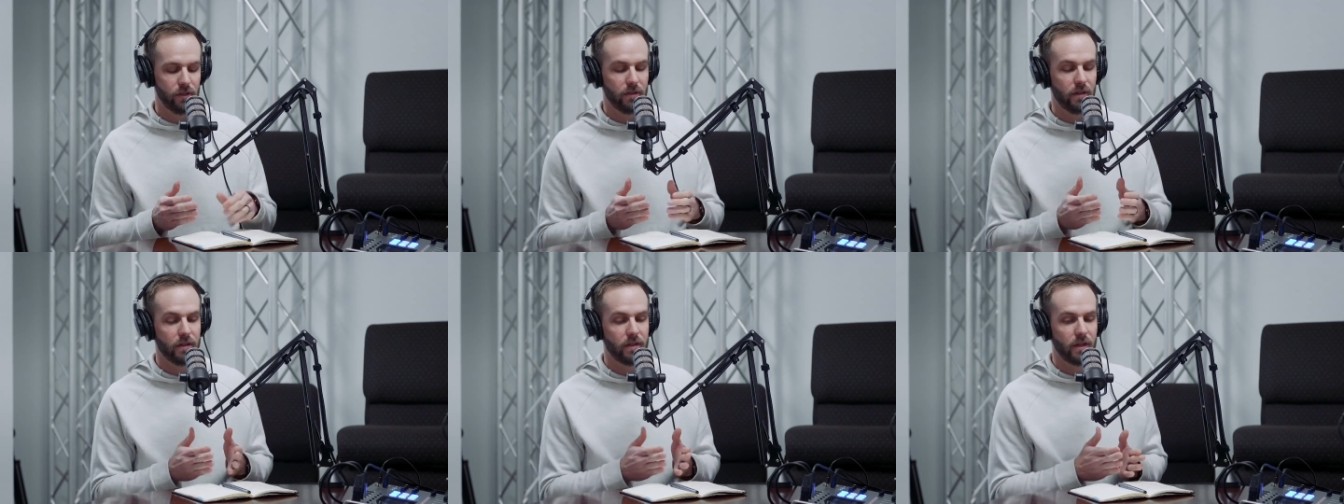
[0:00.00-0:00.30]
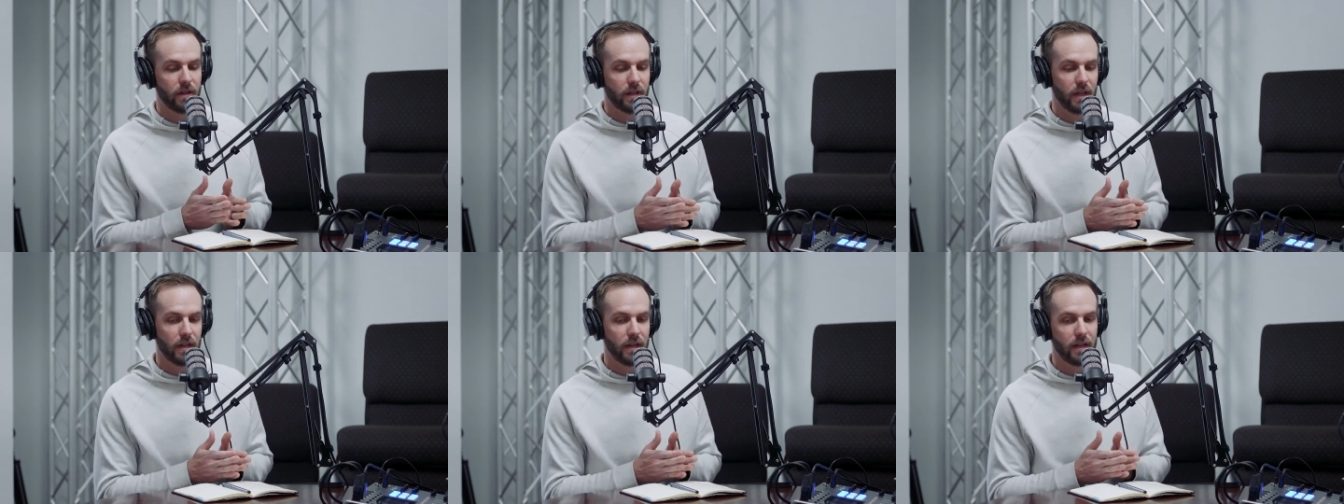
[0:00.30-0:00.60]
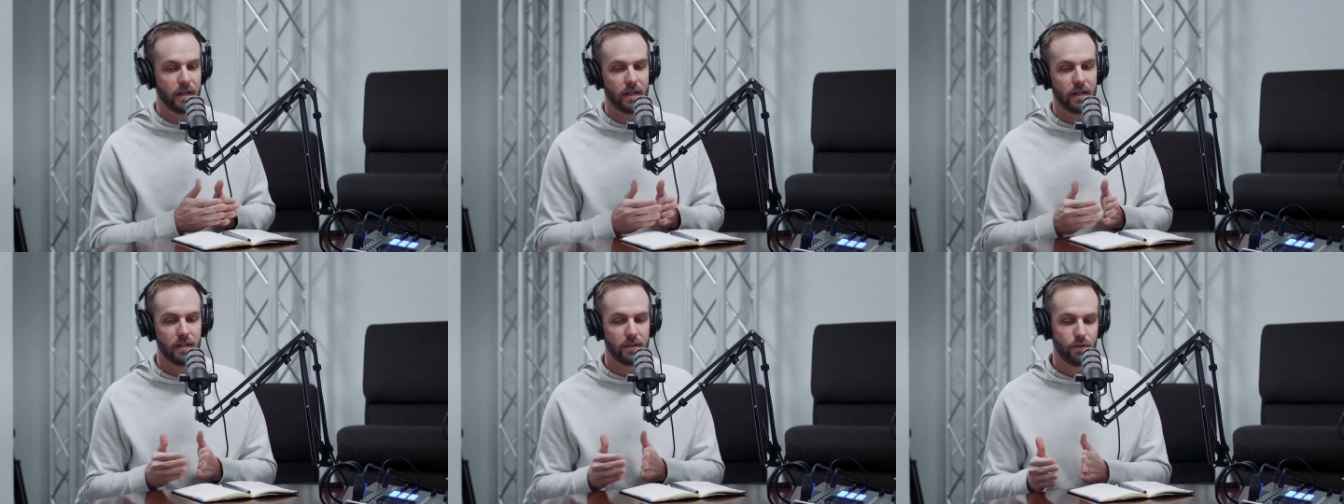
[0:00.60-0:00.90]
that they're
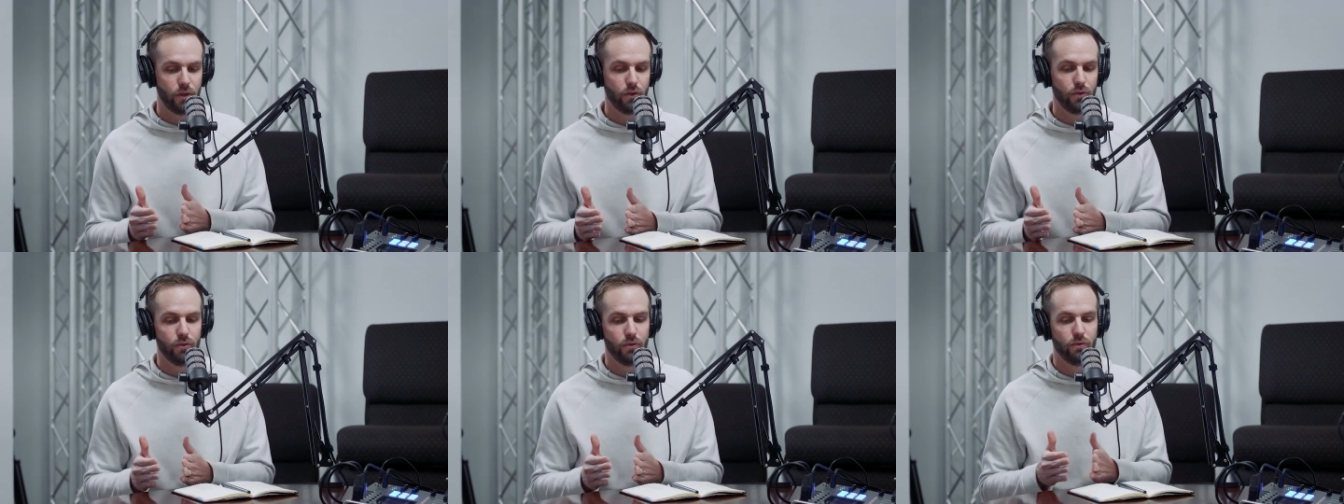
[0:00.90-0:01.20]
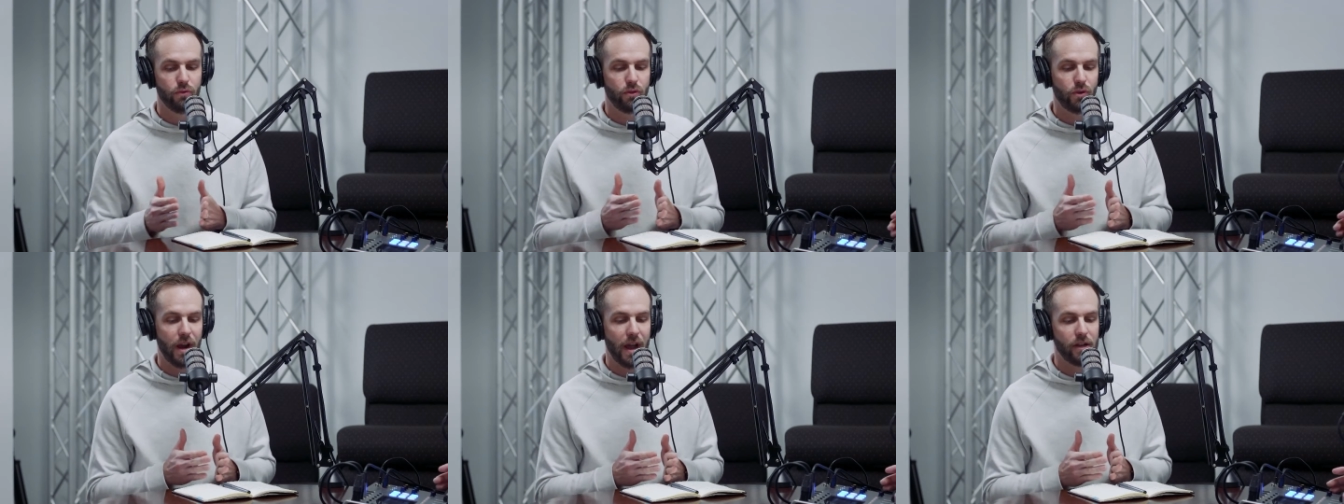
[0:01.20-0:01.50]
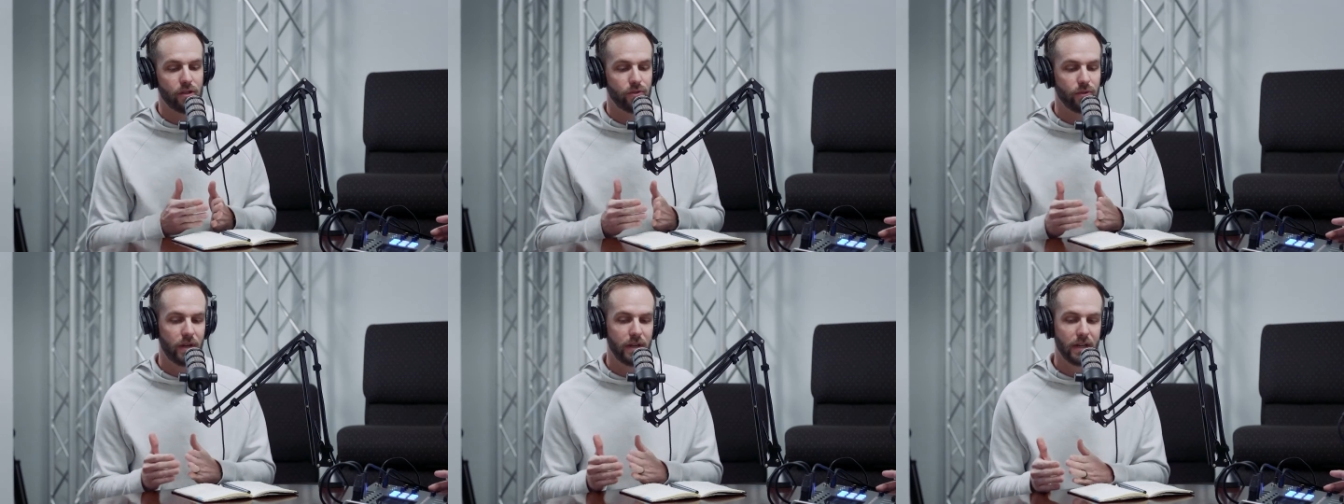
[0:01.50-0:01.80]
getting to
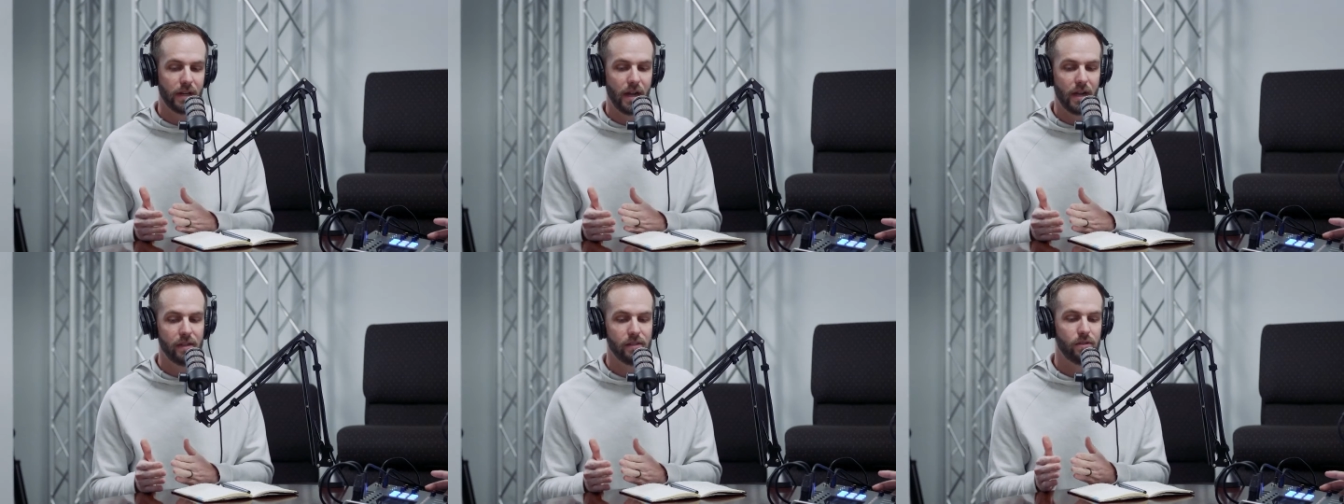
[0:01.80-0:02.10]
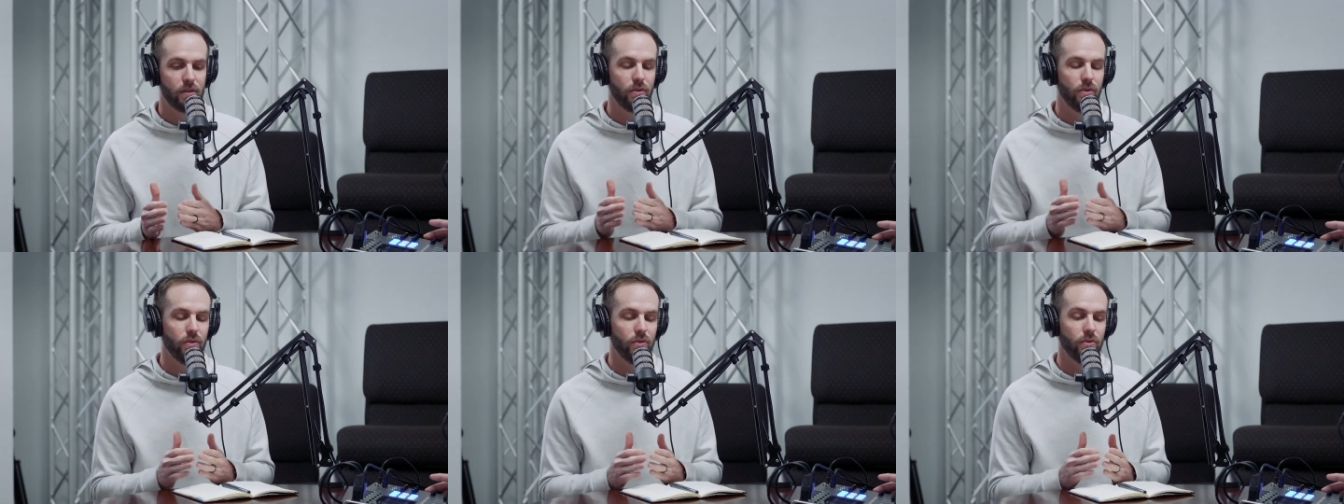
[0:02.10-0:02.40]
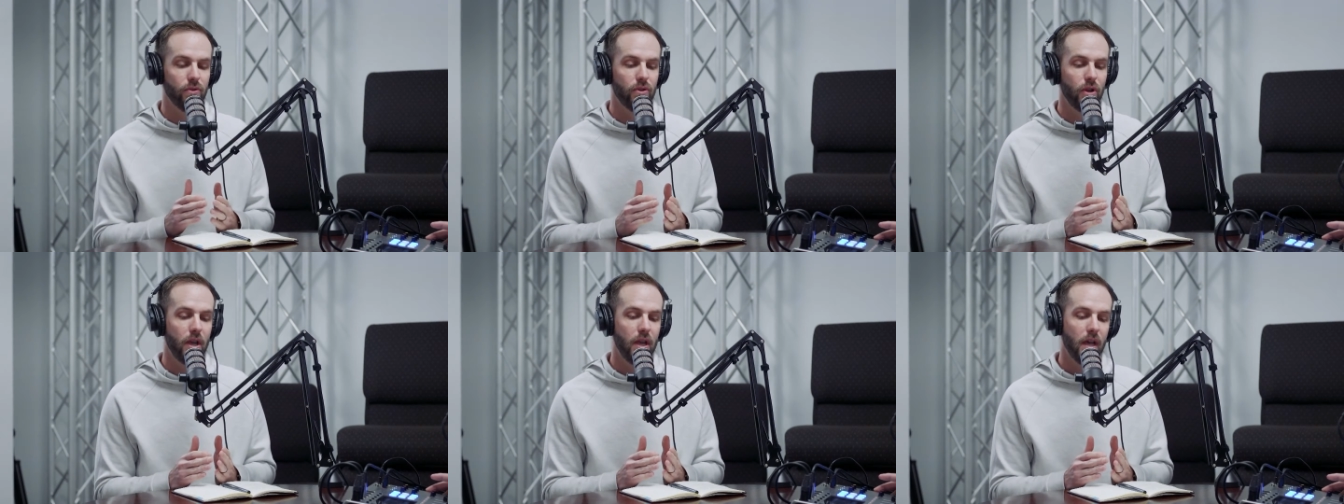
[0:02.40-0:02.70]
graduating high
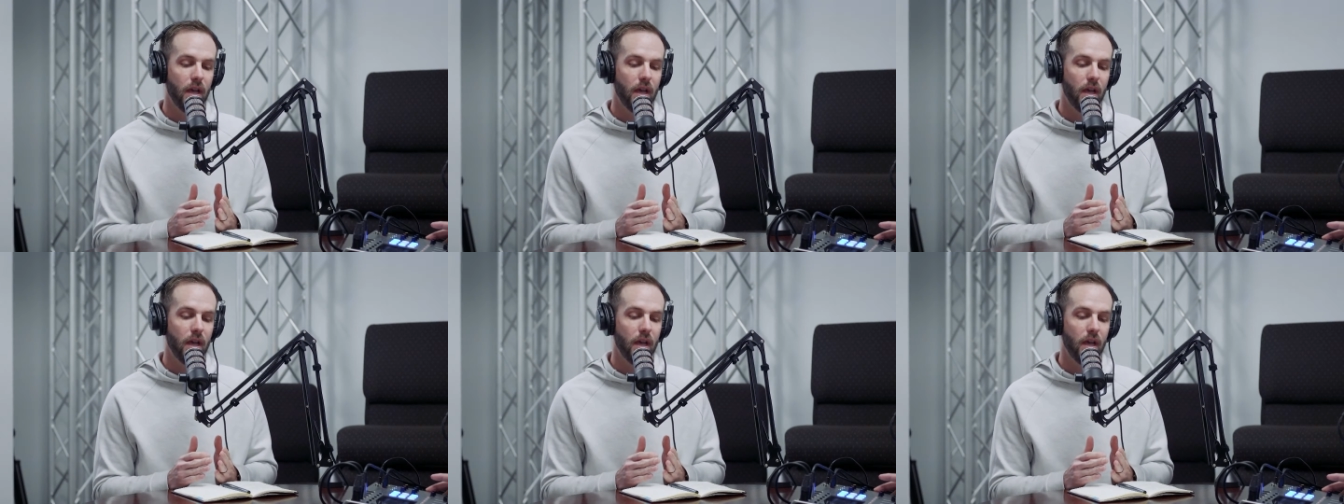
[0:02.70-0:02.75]
school,